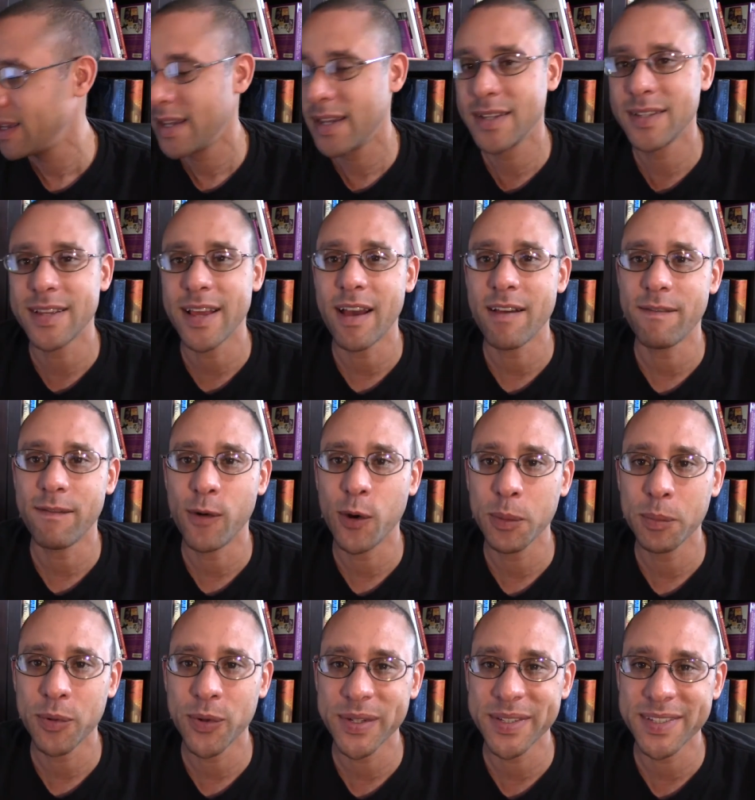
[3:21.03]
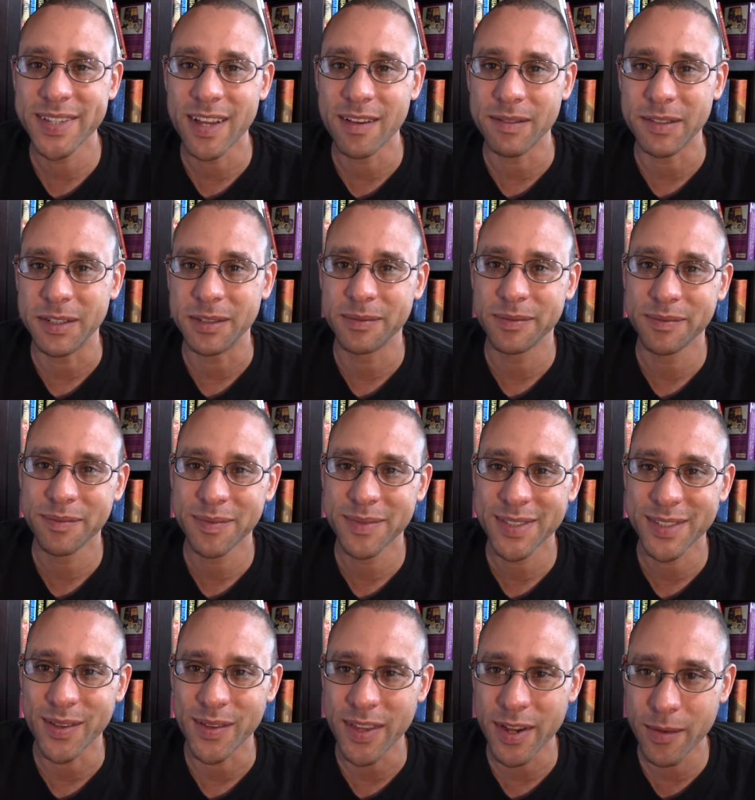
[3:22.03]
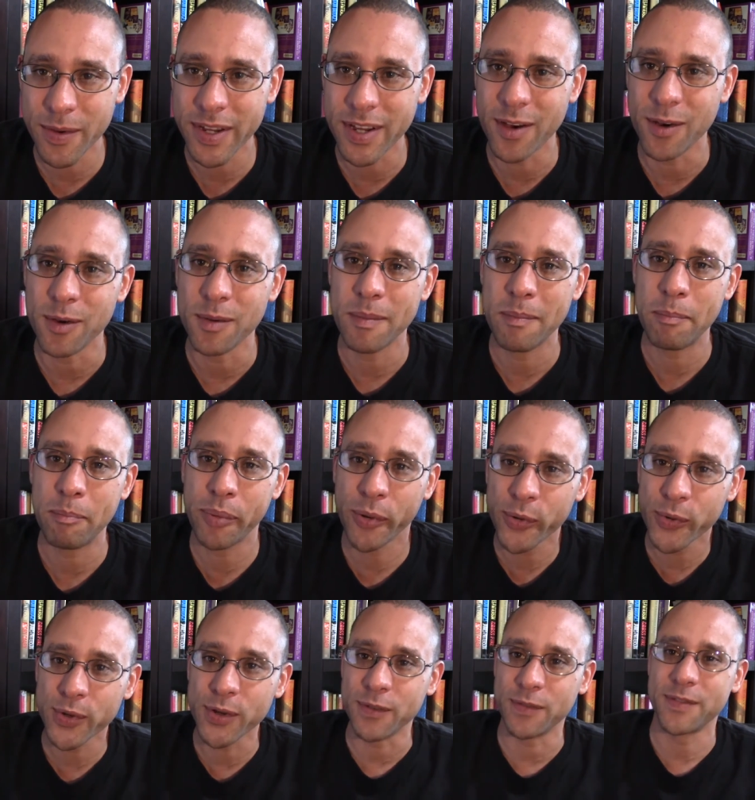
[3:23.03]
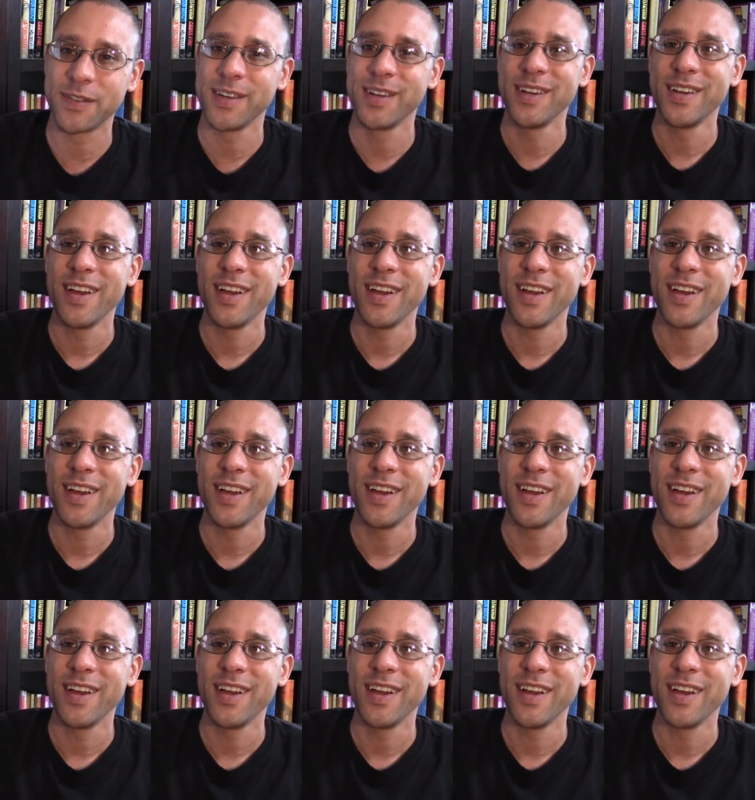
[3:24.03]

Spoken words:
is at 4.7. So there we go. Proof.